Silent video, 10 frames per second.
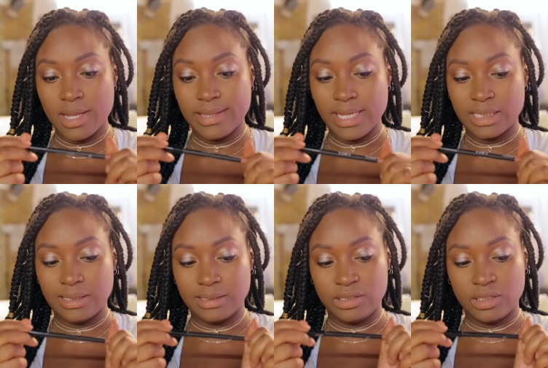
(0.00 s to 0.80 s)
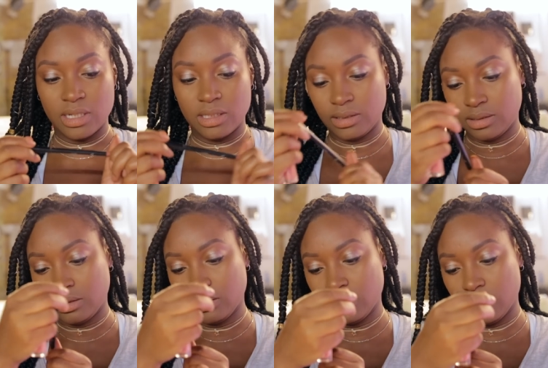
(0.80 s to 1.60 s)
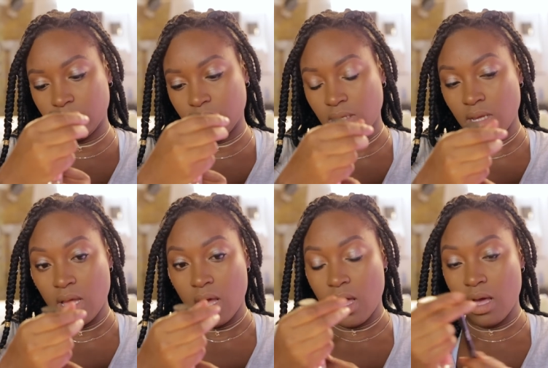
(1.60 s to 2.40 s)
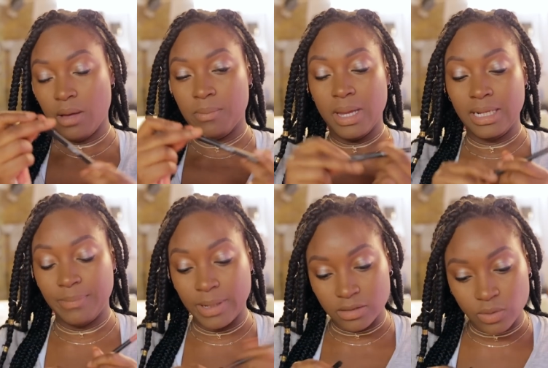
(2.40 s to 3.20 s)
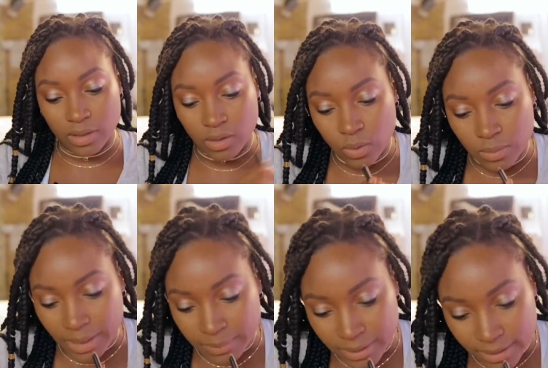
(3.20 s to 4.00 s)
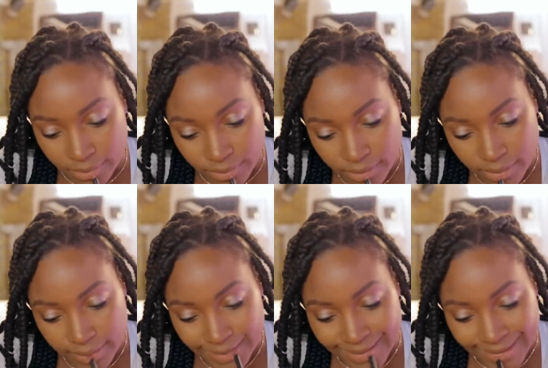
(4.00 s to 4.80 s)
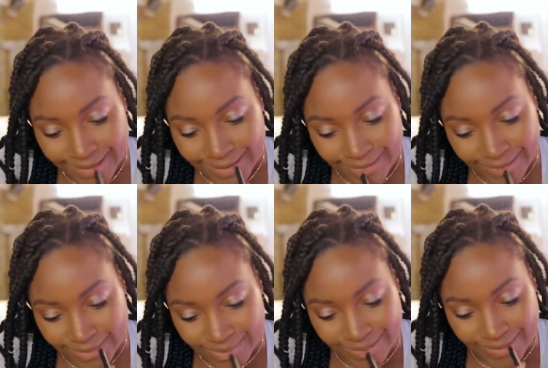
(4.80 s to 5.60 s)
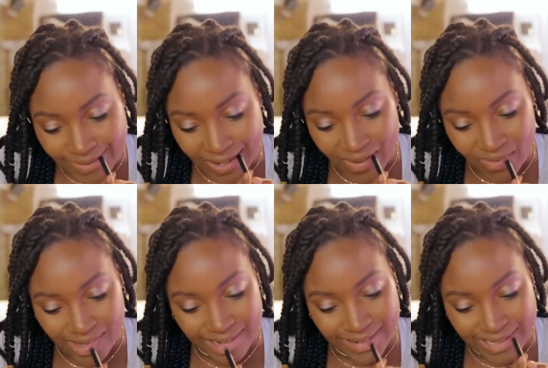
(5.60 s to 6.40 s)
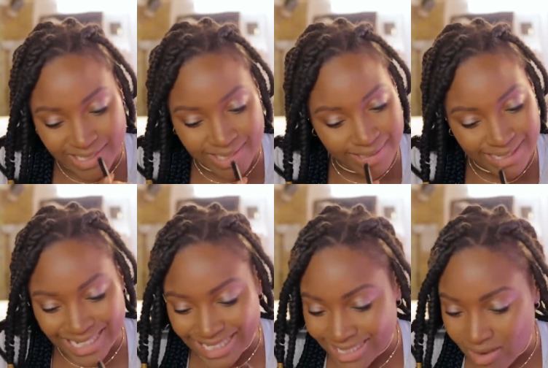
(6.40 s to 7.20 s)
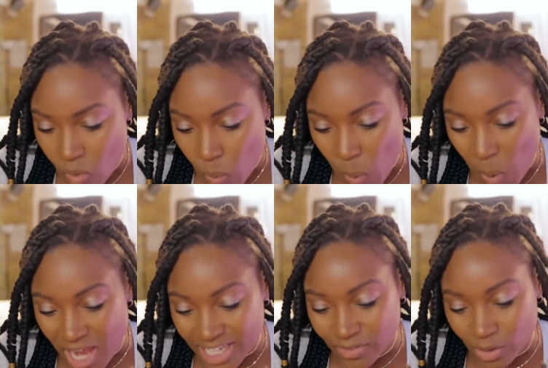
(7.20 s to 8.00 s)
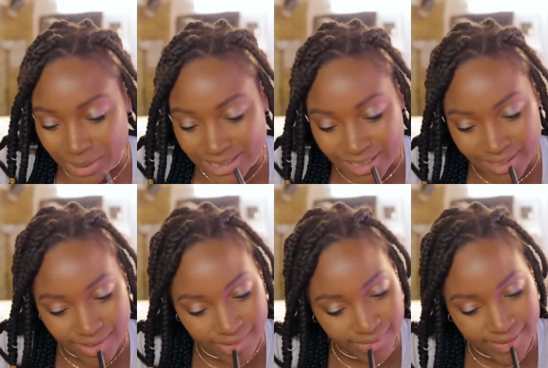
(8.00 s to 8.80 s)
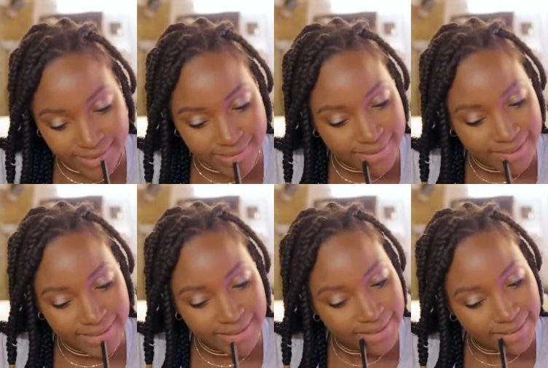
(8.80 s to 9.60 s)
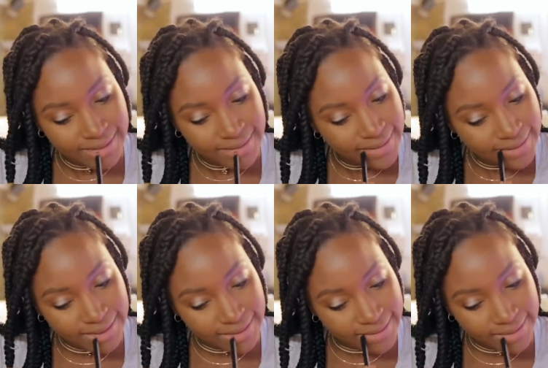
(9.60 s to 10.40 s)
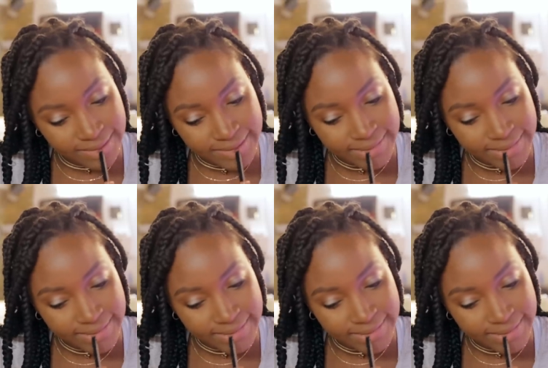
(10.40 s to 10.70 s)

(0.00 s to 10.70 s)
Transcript: And this is just um, a lip pencil called Make Believe. I'm gonna put it all over my lips, even on my teeth, because, you know,